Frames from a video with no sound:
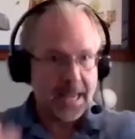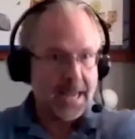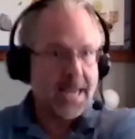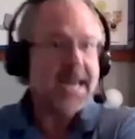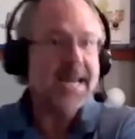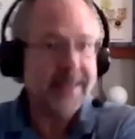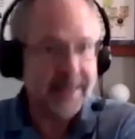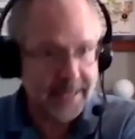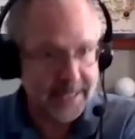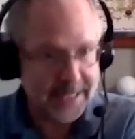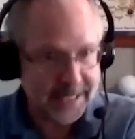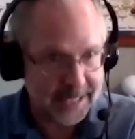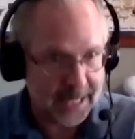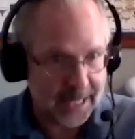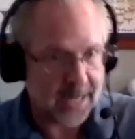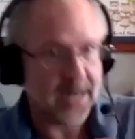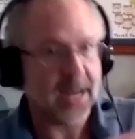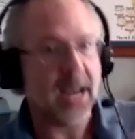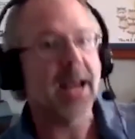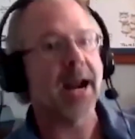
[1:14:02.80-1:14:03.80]
to eat this
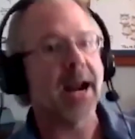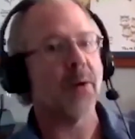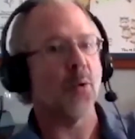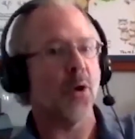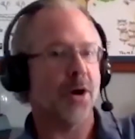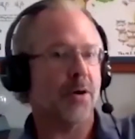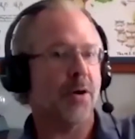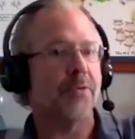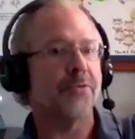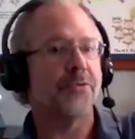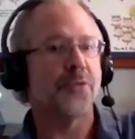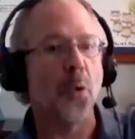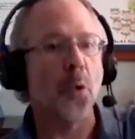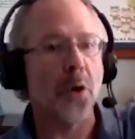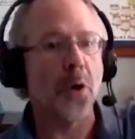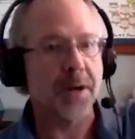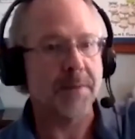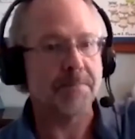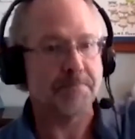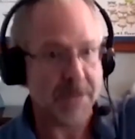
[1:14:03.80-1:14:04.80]
thing and I want to
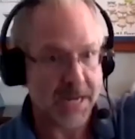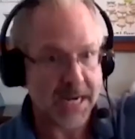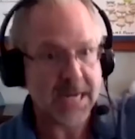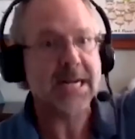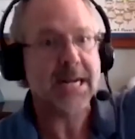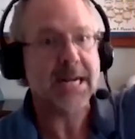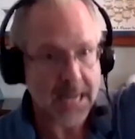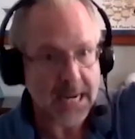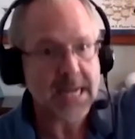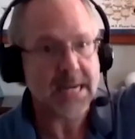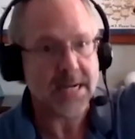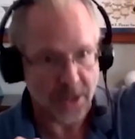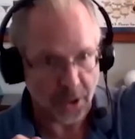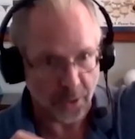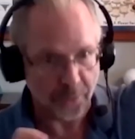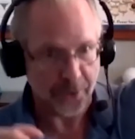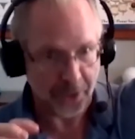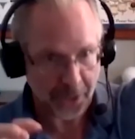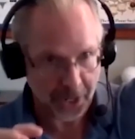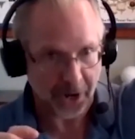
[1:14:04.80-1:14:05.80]
avoid being eaten
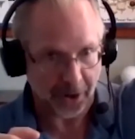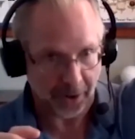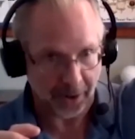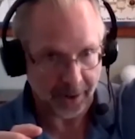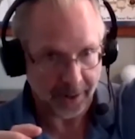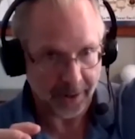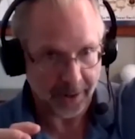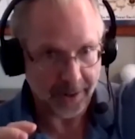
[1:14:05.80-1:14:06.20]
over here.